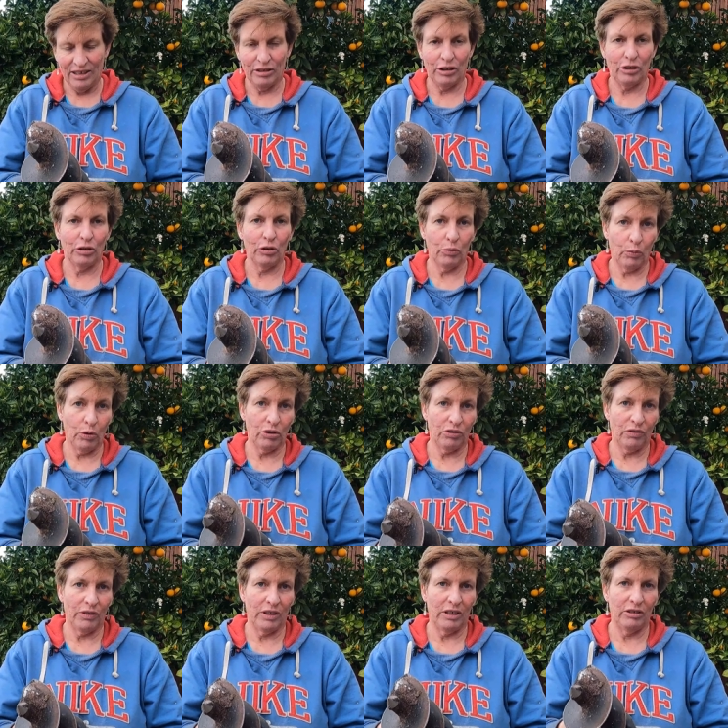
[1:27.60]
So you've got to
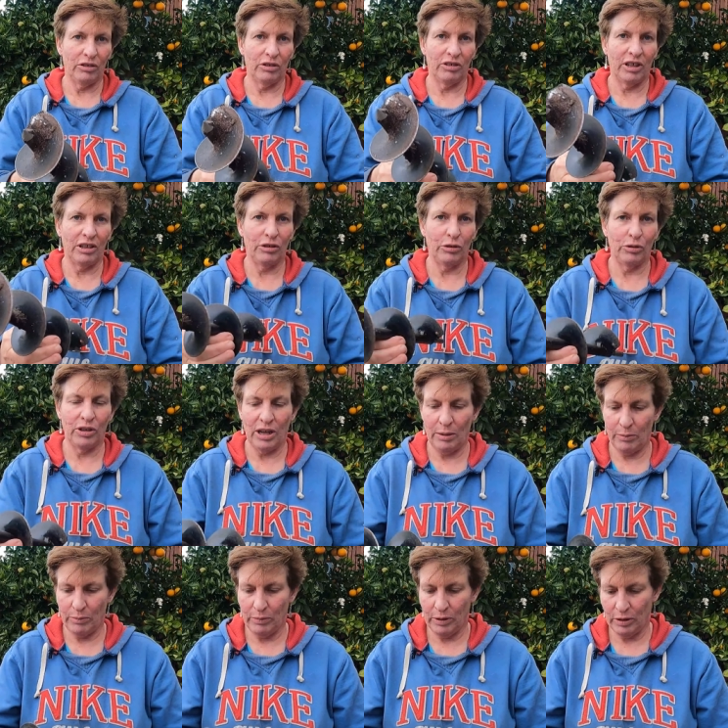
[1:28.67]
watch for these because they do
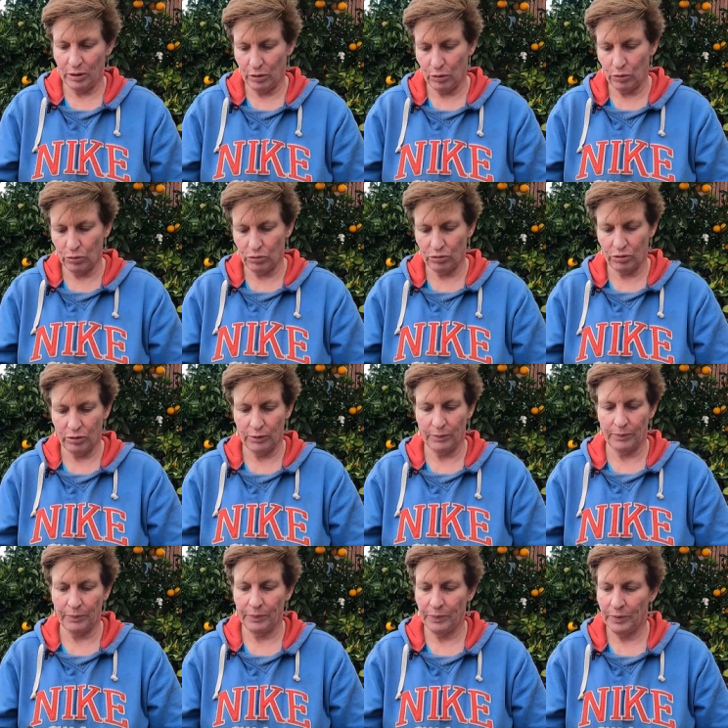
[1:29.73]
come loose.
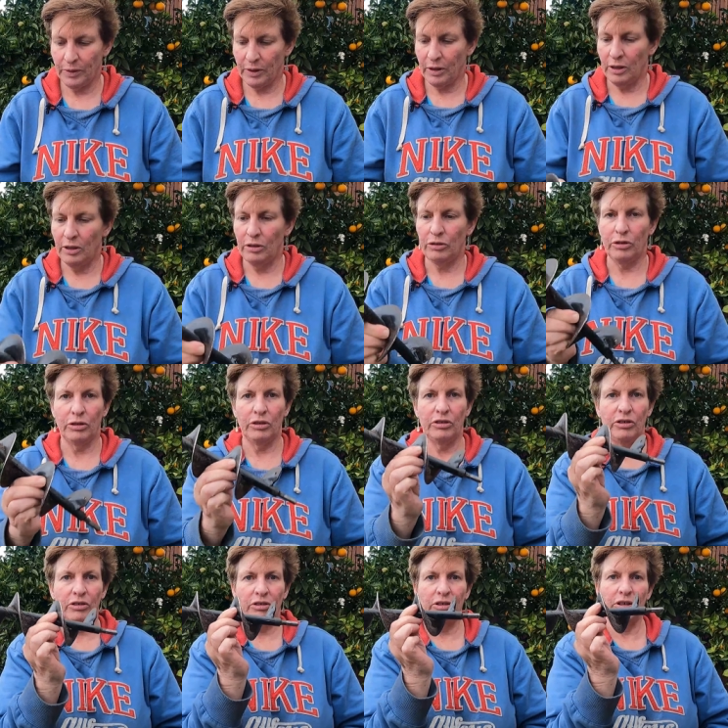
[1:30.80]
So
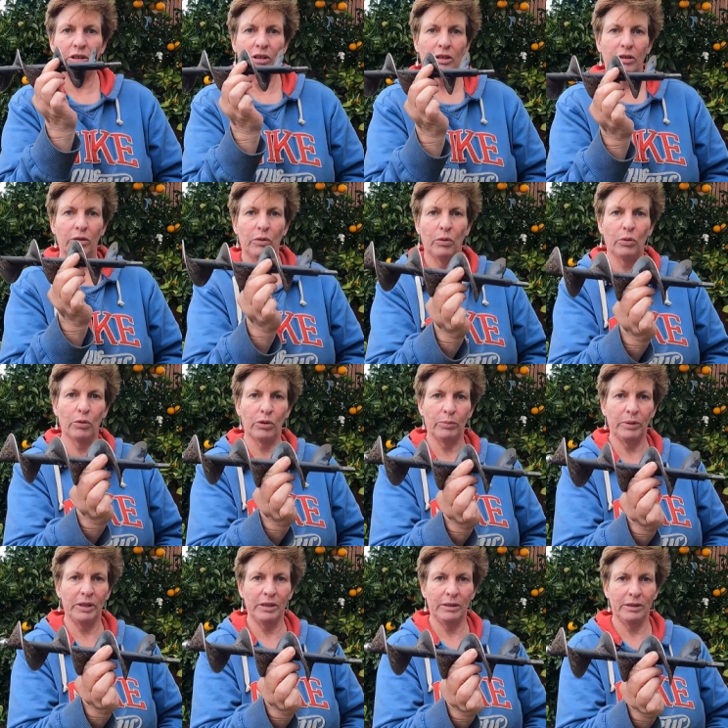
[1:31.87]
this is the auger
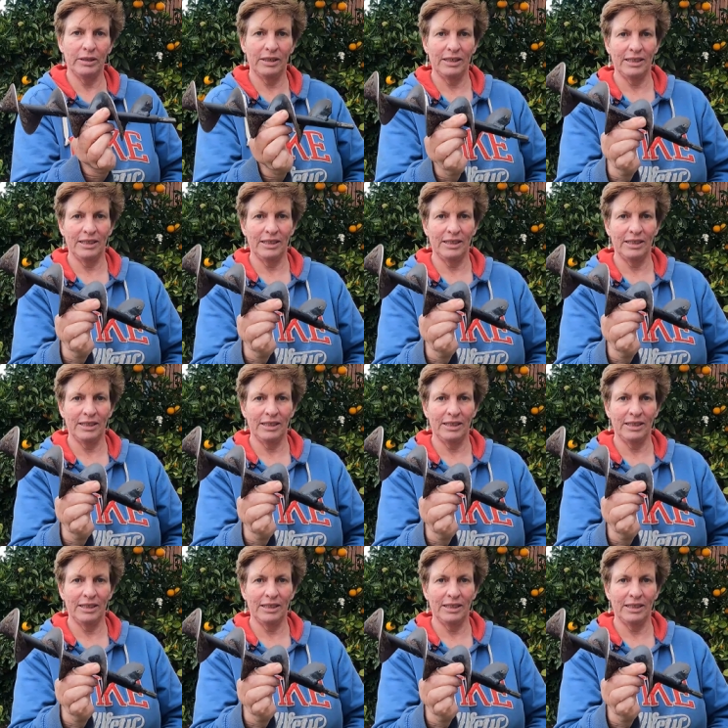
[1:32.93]
bit.